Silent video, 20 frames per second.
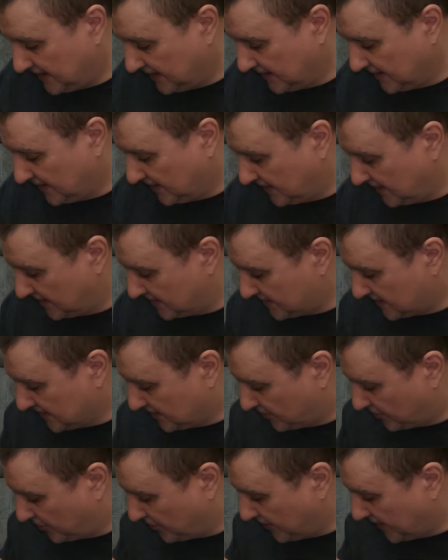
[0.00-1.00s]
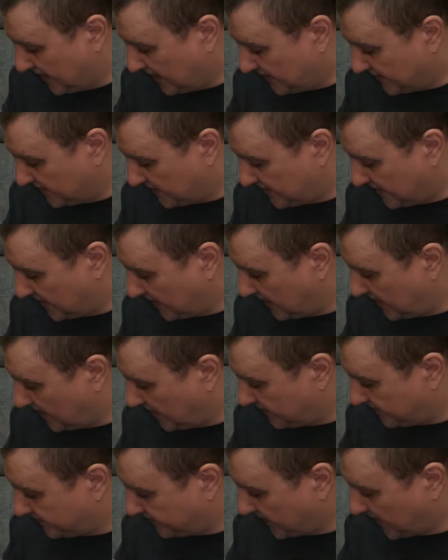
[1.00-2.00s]
little, there's a little grid on the thing
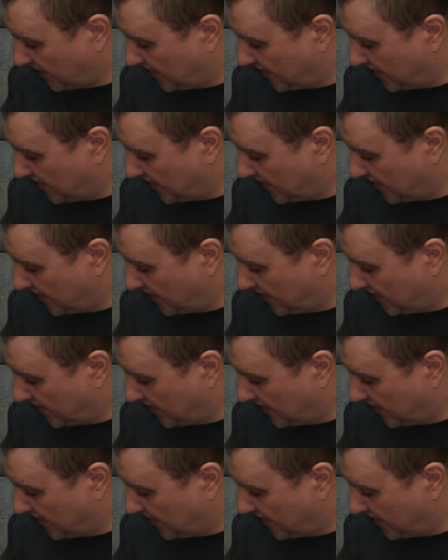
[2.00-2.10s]
here.